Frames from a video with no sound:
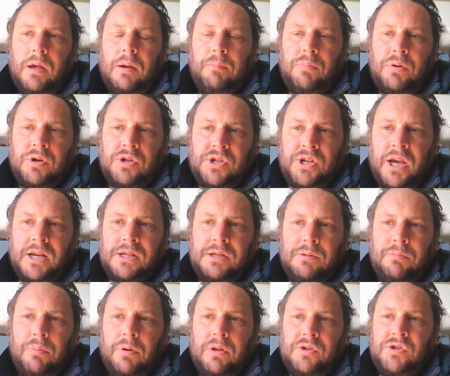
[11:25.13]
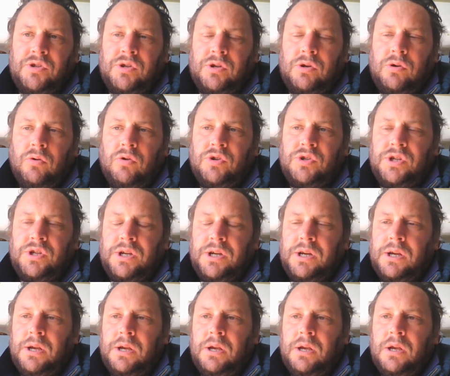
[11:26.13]
protected by the
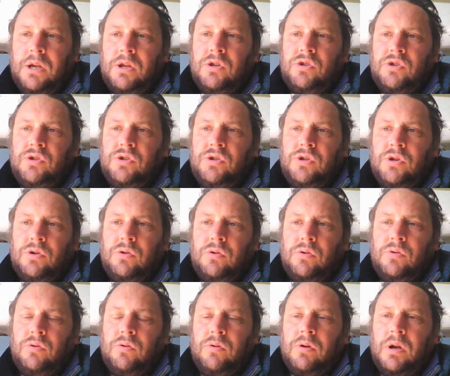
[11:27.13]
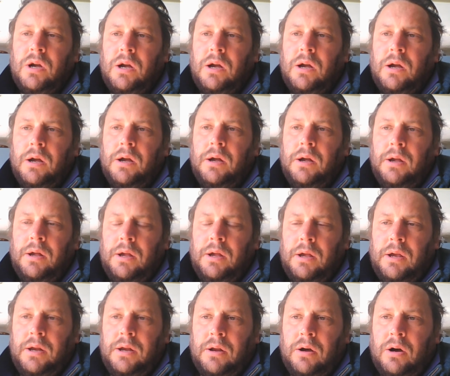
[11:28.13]
security, to
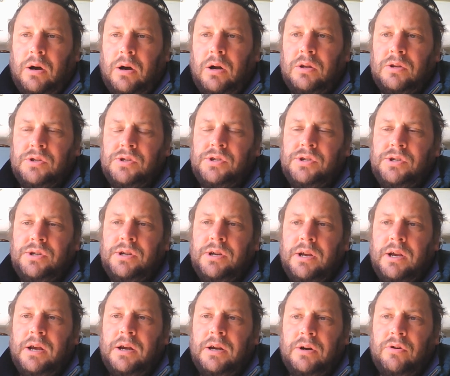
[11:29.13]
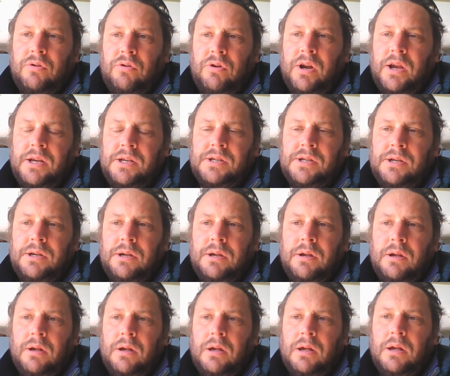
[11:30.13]
enhance and create
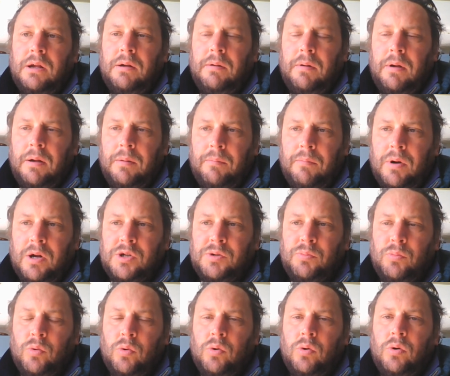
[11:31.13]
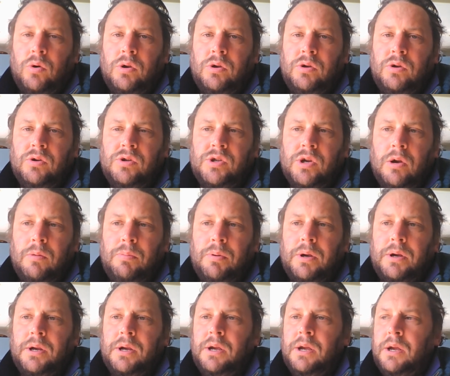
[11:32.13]
a much more
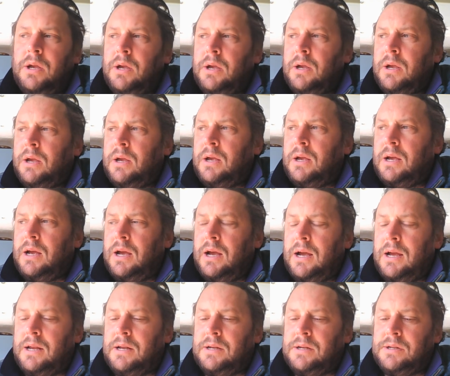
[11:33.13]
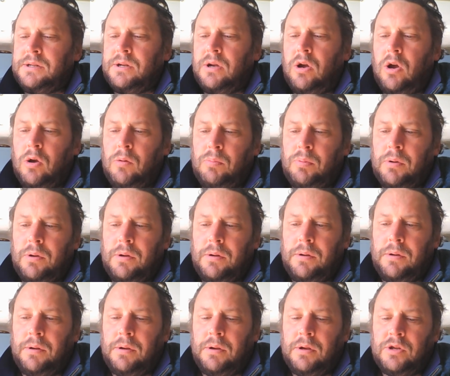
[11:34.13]
utopic and
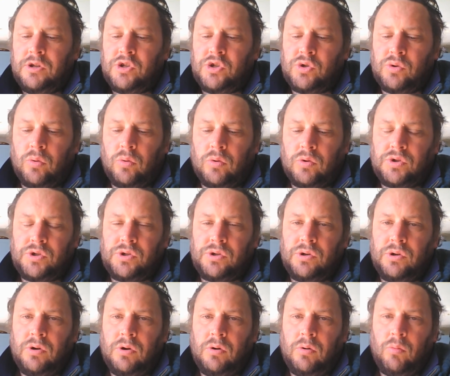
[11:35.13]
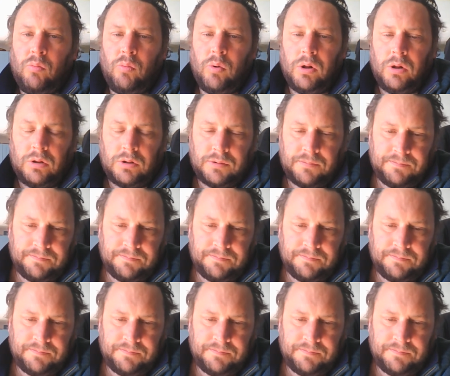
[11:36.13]
open source world.